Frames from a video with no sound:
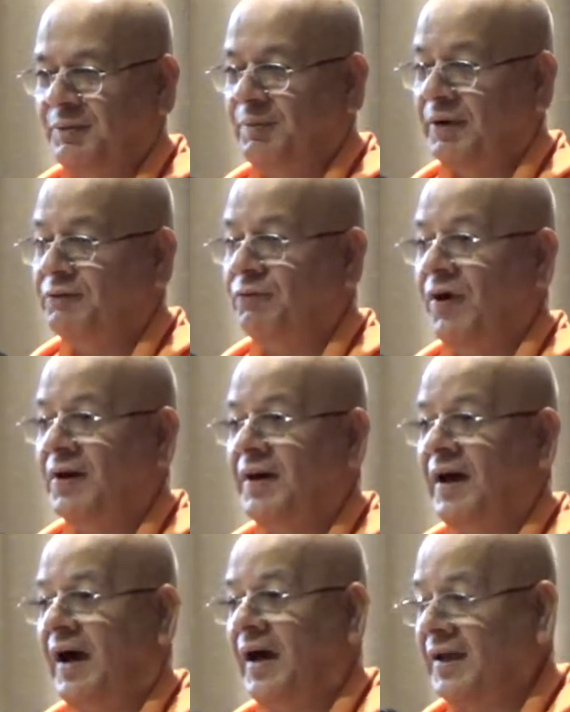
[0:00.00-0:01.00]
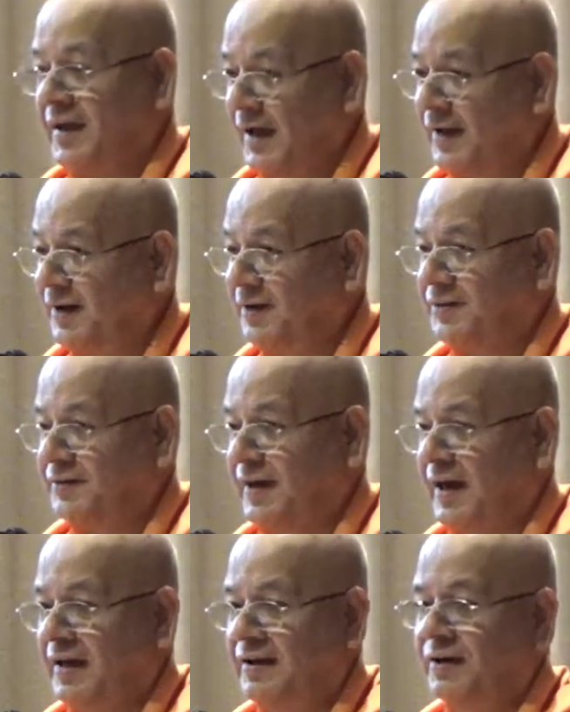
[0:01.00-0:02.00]
But what I can
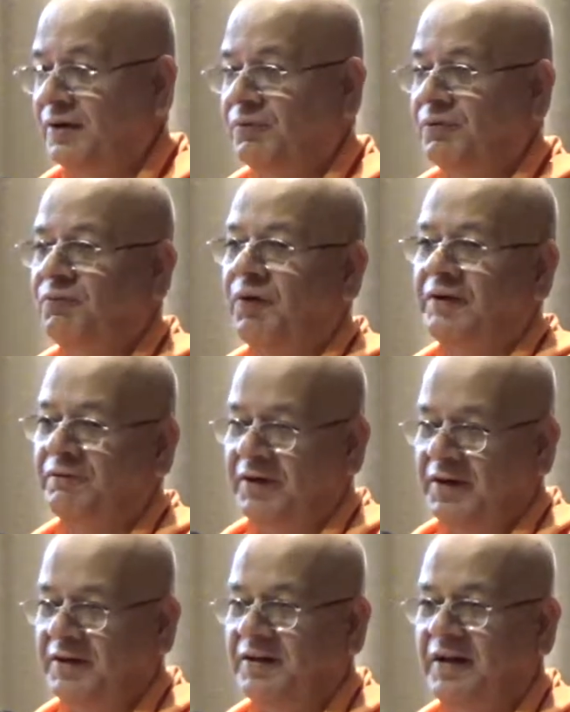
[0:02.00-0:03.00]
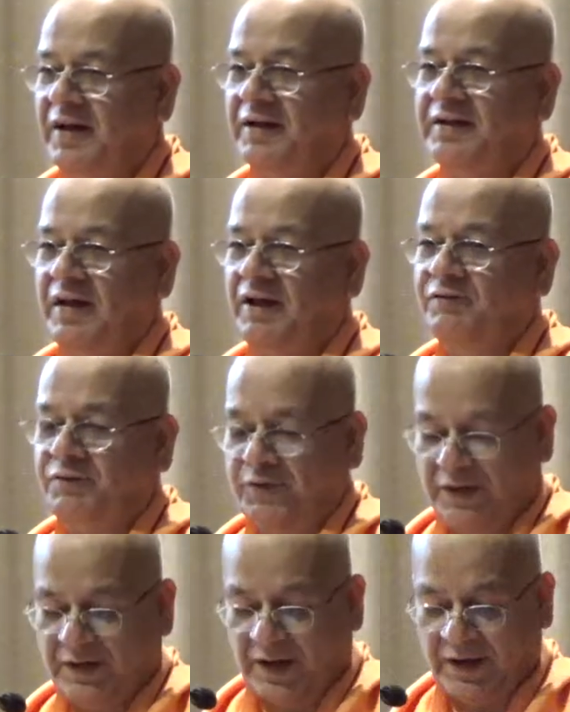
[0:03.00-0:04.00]
understand with whatever intellect and
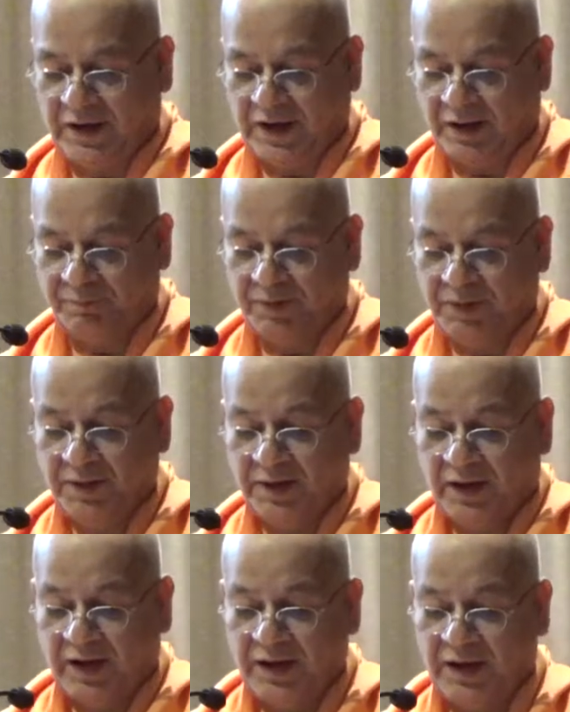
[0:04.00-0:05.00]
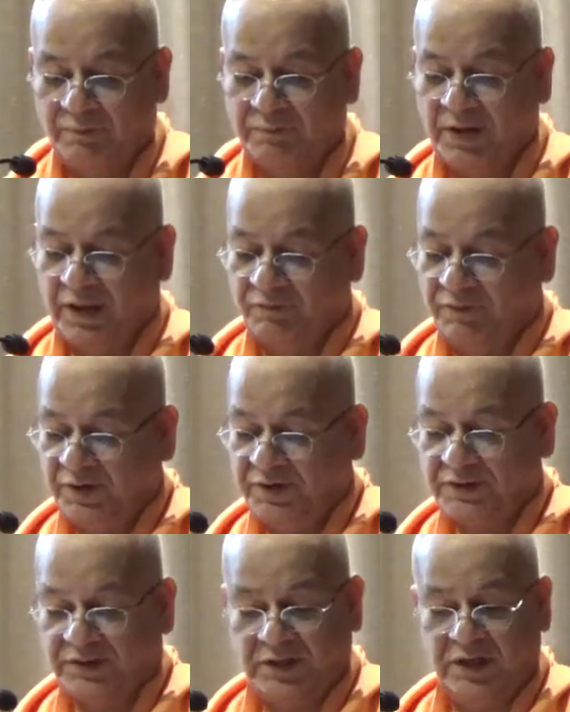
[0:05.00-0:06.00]
feeling I have never
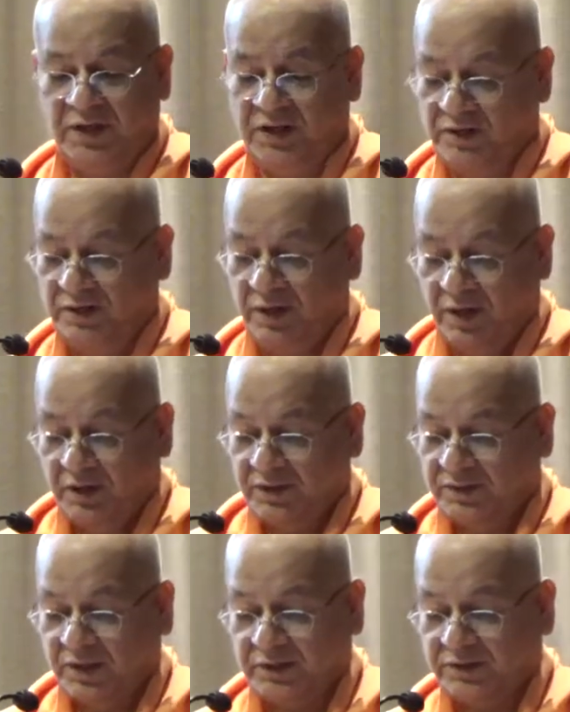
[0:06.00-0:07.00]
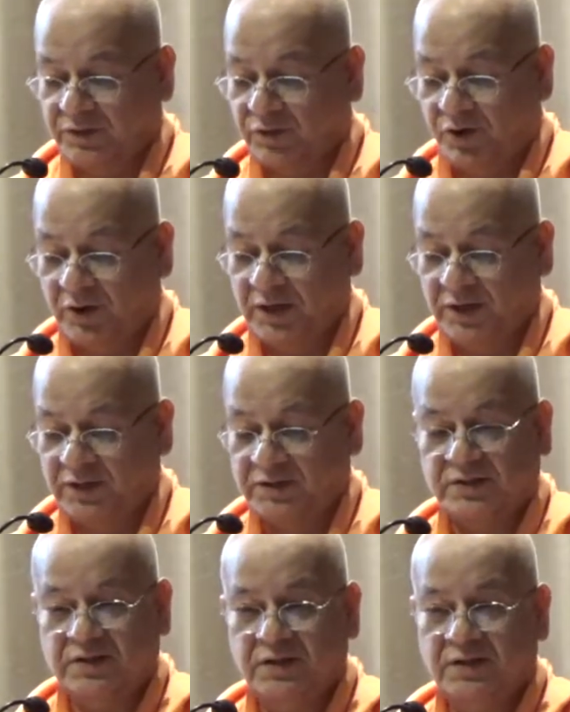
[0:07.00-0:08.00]
seen such
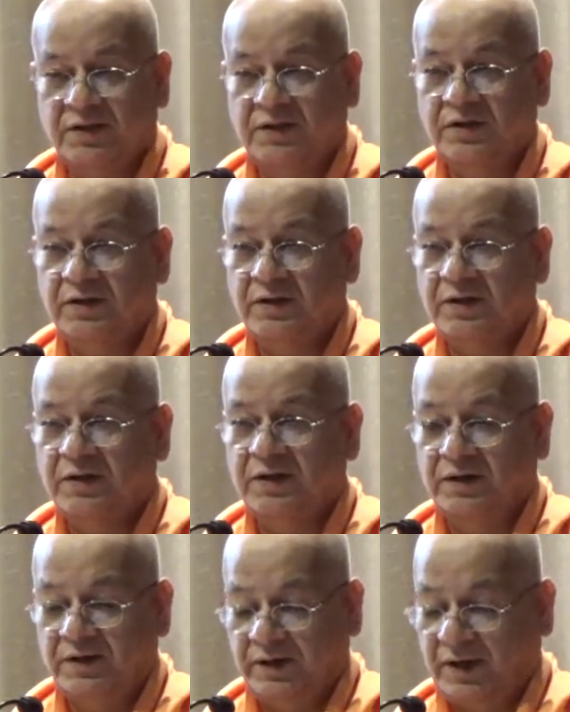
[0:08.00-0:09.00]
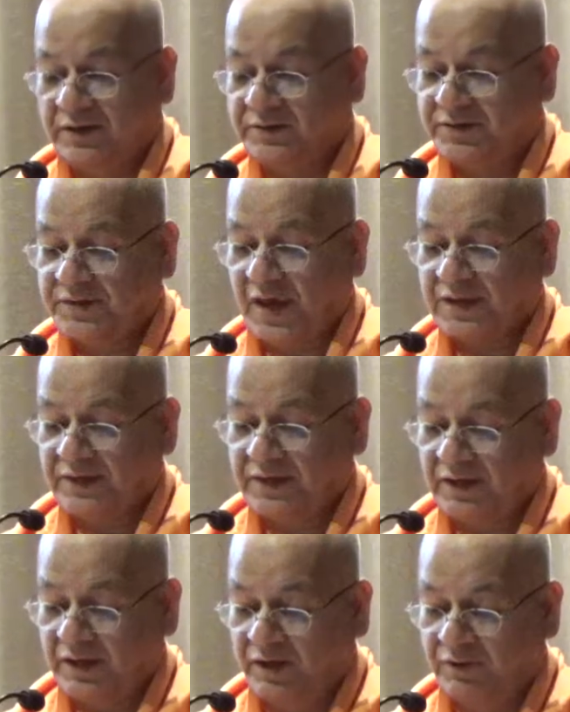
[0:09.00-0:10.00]
knowledge,
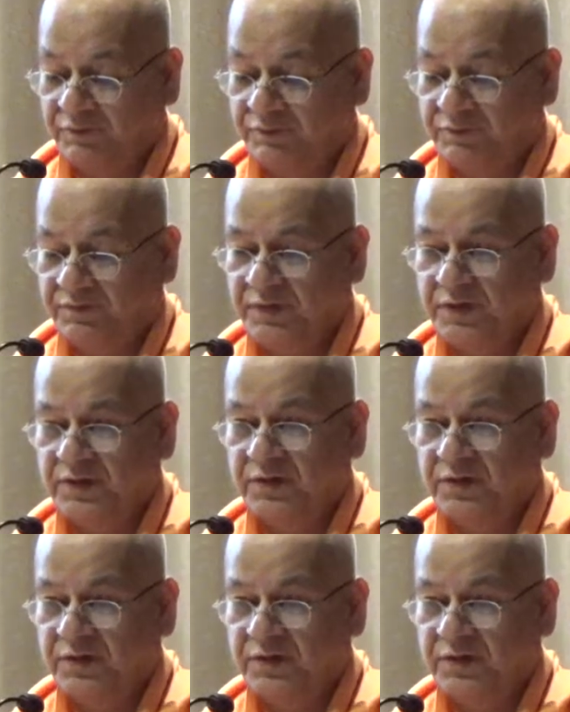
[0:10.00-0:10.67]
ecstatic love,